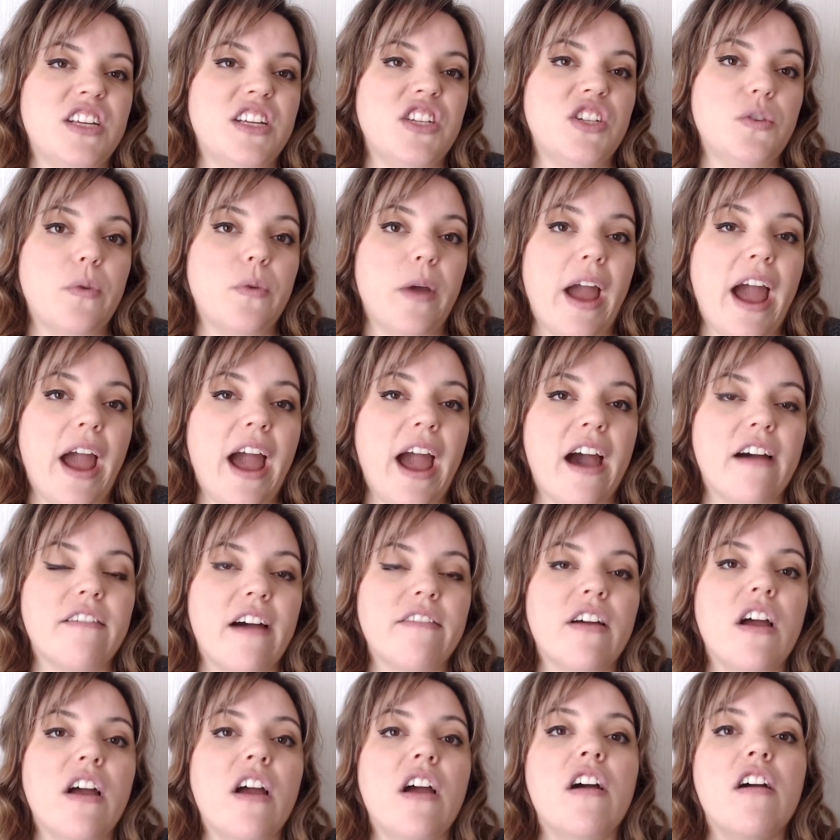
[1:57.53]
me
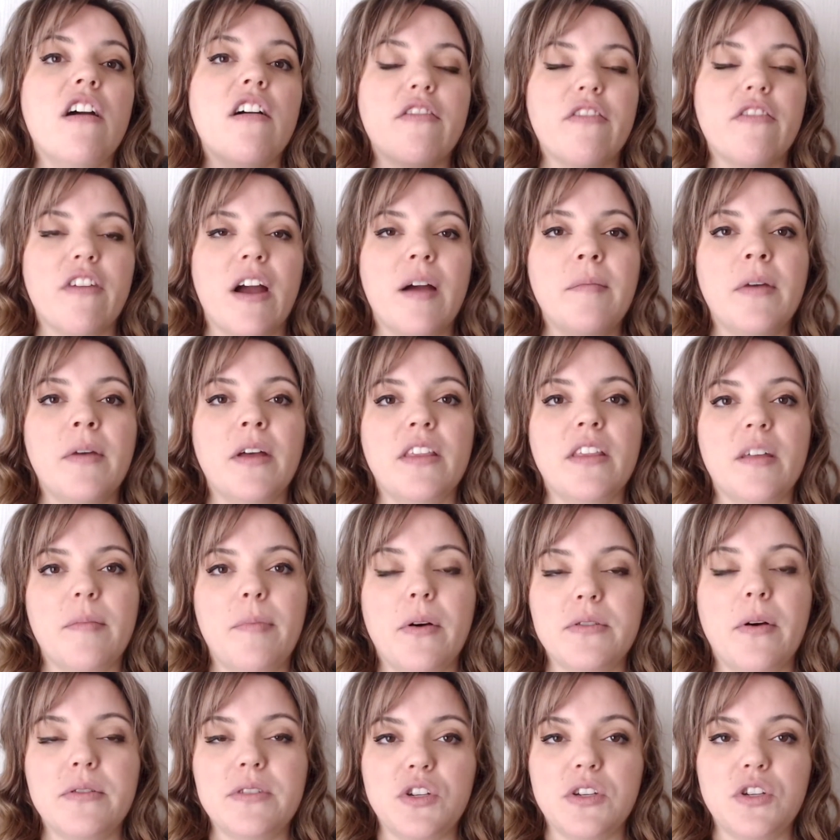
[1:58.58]
with like a white
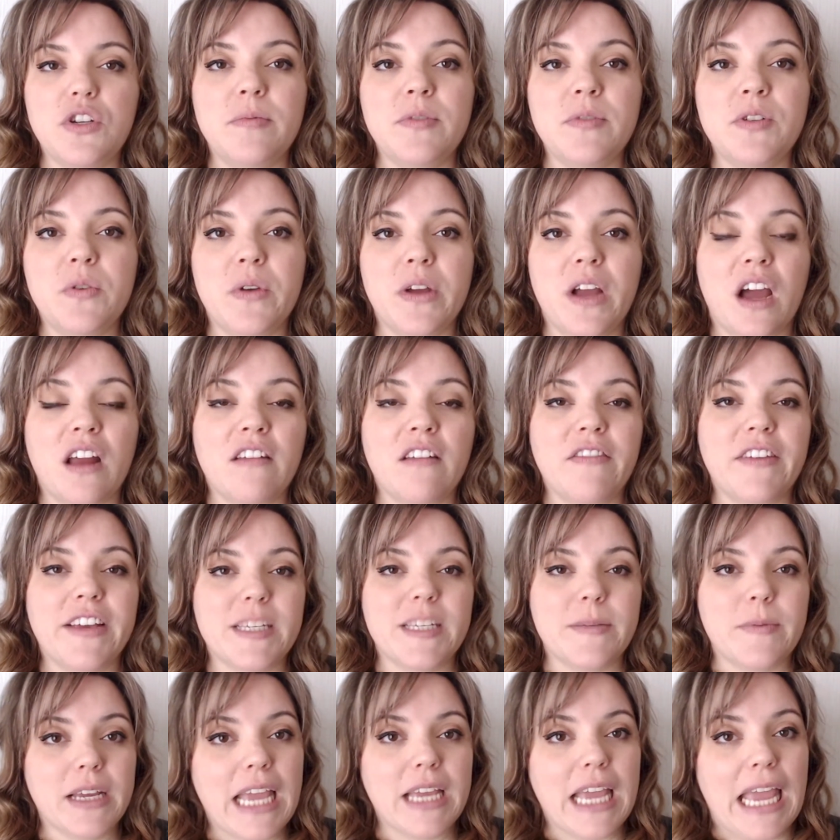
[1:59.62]
background, this is the camera
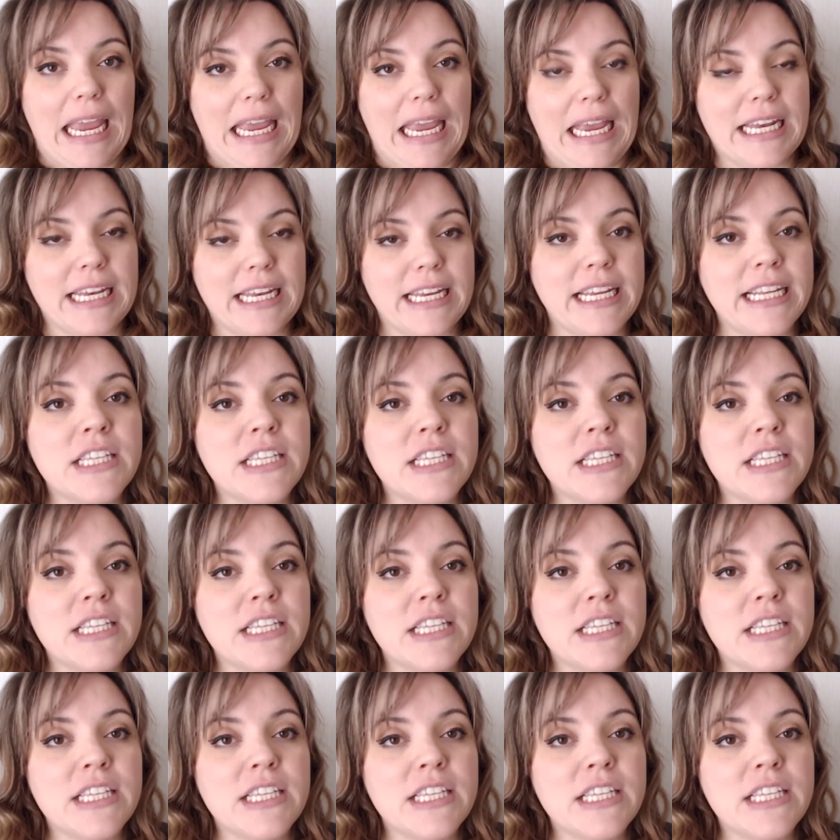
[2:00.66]
that I'm doing it